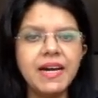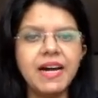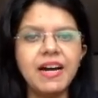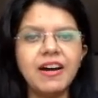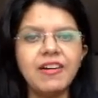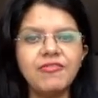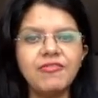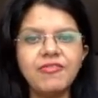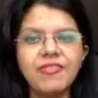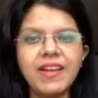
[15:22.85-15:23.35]

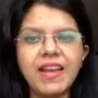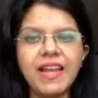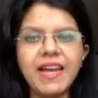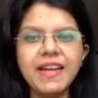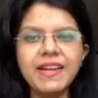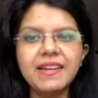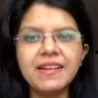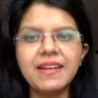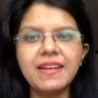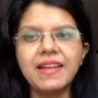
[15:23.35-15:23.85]
A
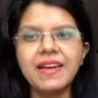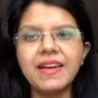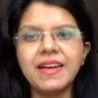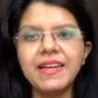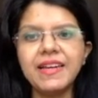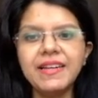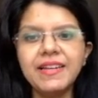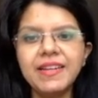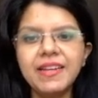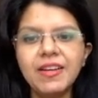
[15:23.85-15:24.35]
flat
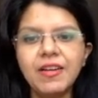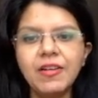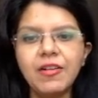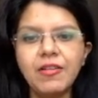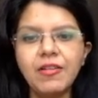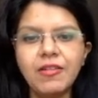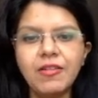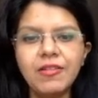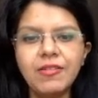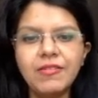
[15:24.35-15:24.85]
line
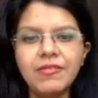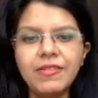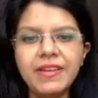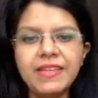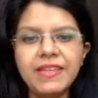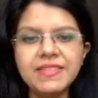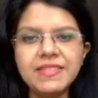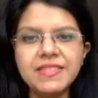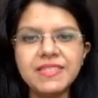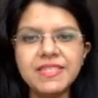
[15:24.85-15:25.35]

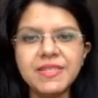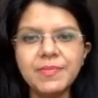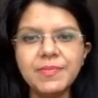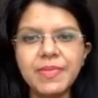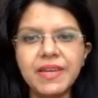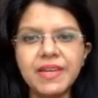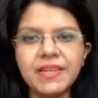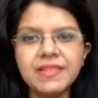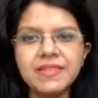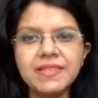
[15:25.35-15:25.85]
always
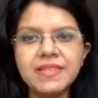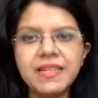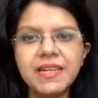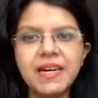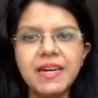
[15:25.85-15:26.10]
depicts